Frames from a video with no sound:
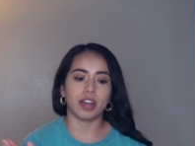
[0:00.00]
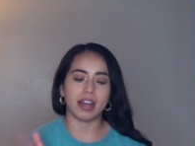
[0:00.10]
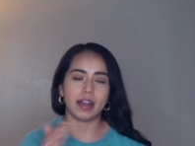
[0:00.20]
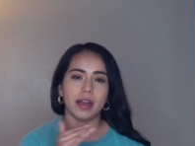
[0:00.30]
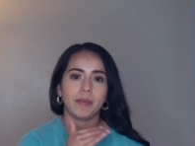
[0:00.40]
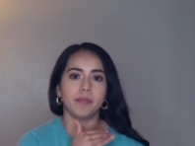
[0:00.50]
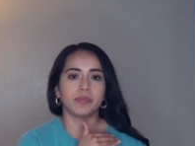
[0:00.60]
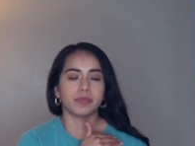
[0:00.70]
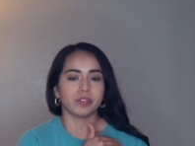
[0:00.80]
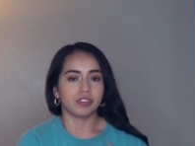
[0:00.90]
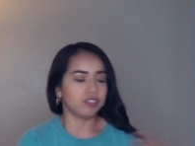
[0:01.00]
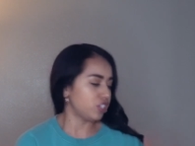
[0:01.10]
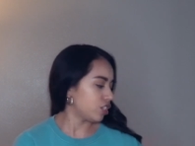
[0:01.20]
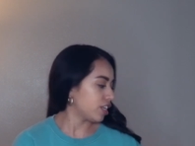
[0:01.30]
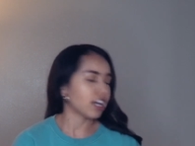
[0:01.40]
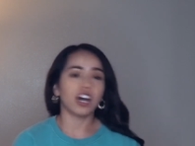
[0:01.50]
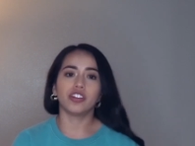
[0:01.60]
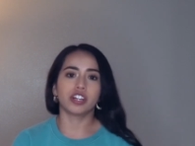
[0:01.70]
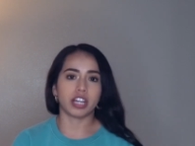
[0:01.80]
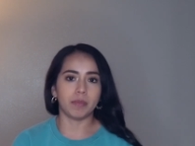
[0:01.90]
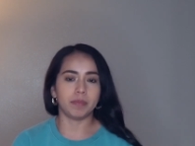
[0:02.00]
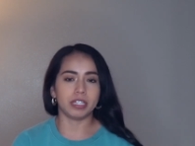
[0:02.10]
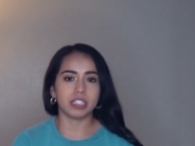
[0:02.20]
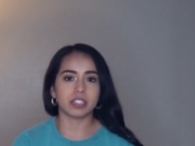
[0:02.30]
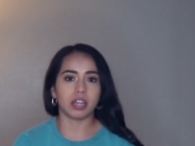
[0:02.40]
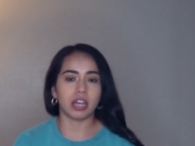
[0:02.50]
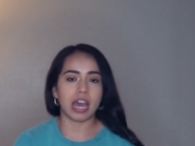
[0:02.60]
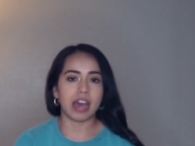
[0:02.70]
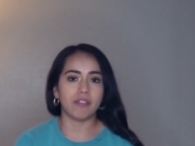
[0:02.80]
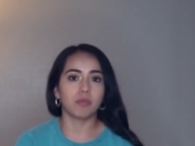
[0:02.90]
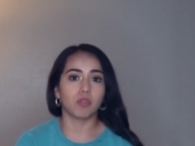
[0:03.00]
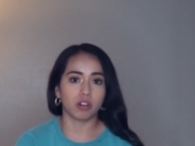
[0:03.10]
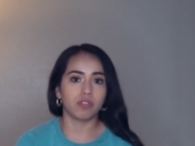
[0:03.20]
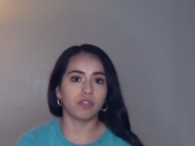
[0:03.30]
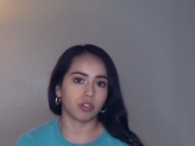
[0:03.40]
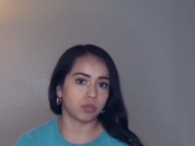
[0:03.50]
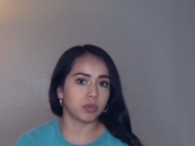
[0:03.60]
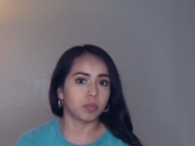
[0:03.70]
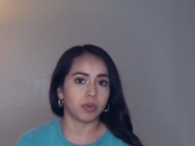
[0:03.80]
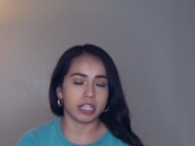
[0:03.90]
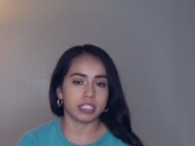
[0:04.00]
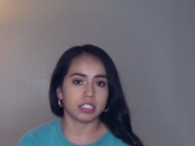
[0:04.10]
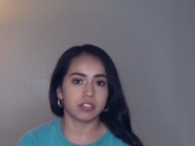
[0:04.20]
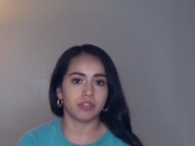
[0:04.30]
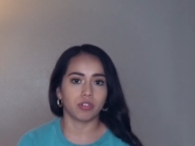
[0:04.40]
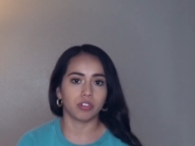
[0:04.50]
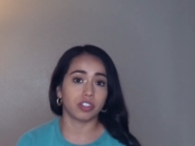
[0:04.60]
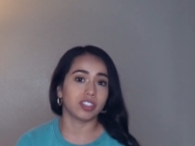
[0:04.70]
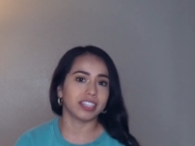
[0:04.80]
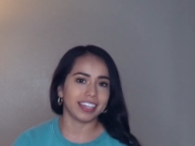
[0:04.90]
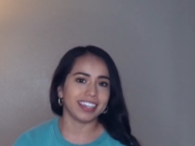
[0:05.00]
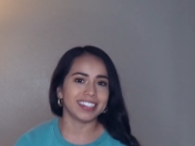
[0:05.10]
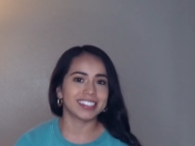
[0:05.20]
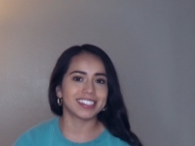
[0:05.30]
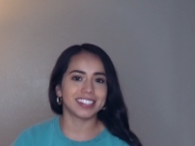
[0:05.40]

um, through just like other companies that have more affordable prices for their leggings.